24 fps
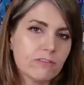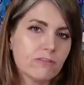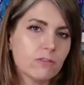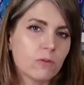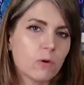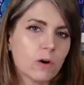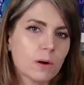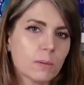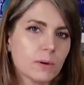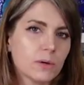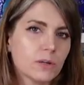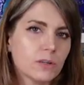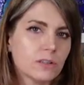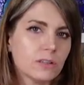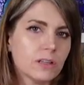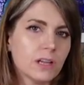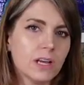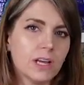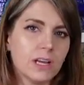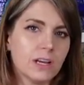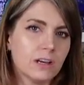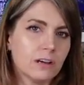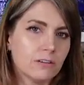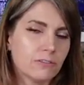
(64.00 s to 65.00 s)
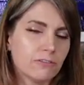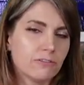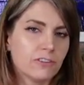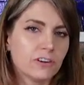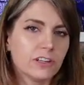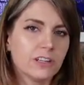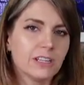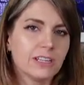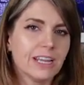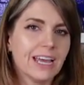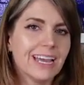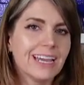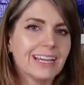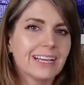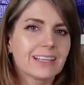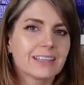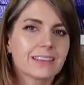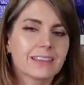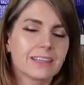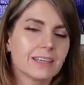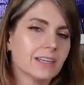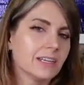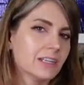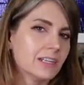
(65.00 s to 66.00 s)
formal,
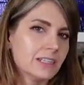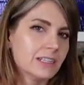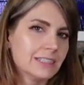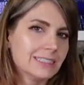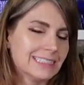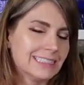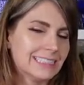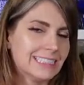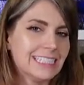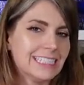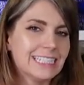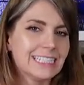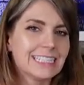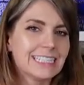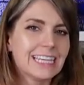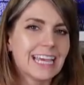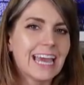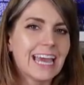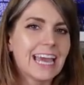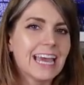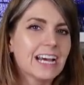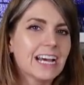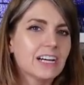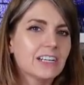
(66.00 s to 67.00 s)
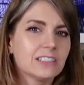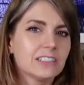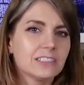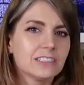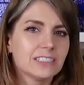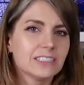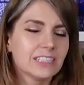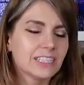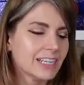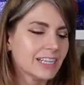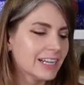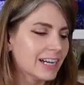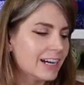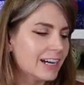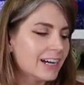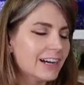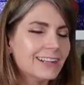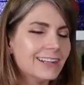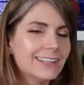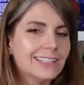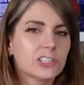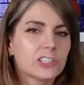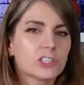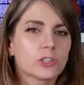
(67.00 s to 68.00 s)
full-length, detailed,
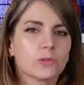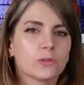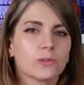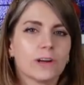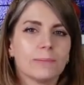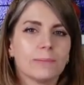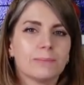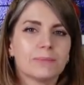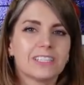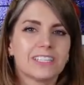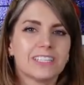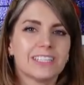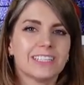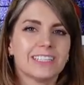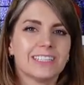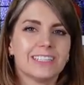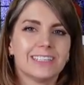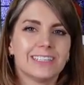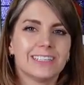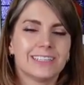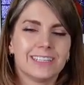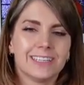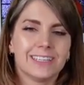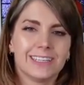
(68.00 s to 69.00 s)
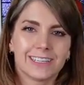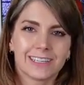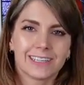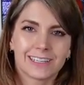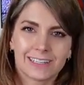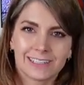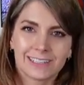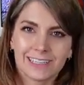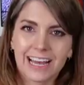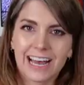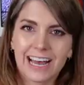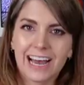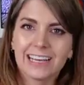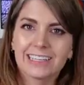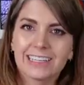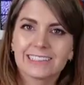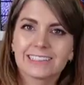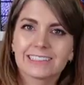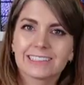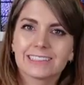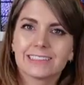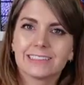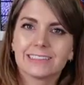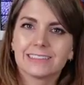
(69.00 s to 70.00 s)
uninterrupted
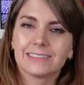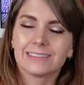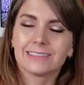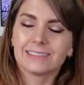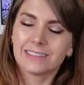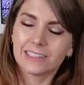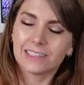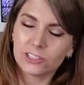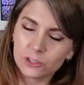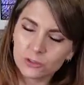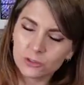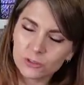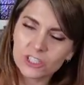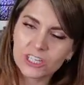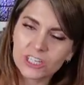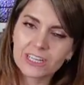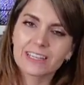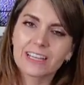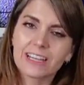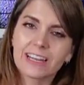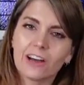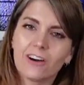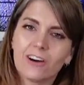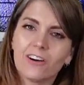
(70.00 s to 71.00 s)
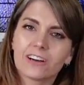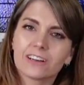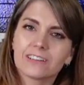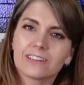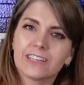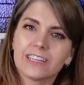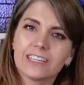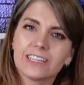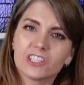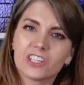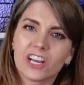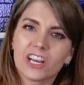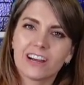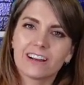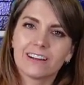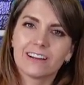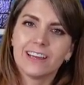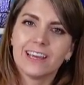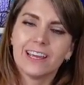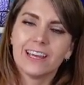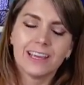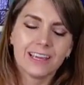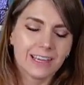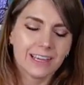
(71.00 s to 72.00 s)
class, then you check that out on Clayshare.
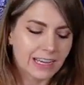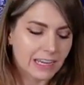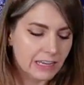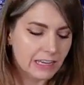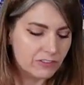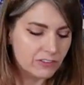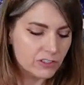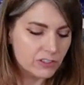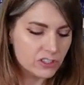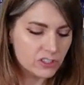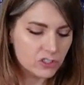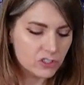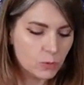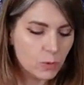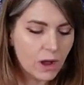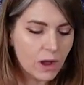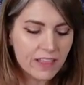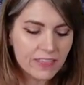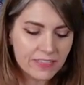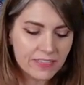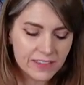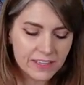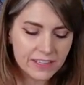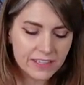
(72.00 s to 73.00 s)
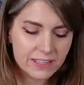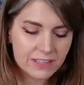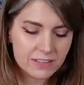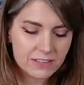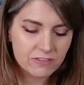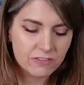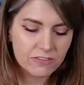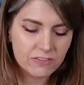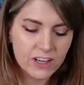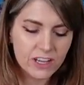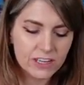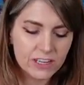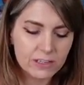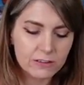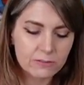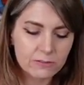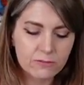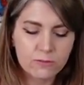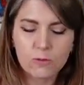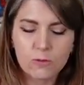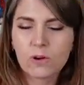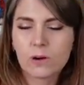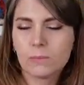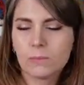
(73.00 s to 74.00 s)
If you just want this fun
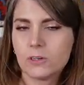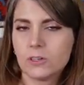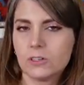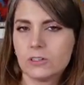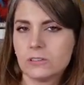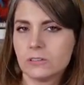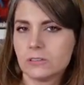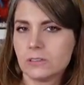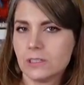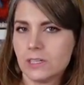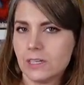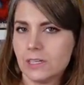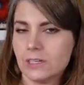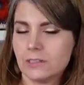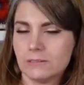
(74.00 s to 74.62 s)
and formal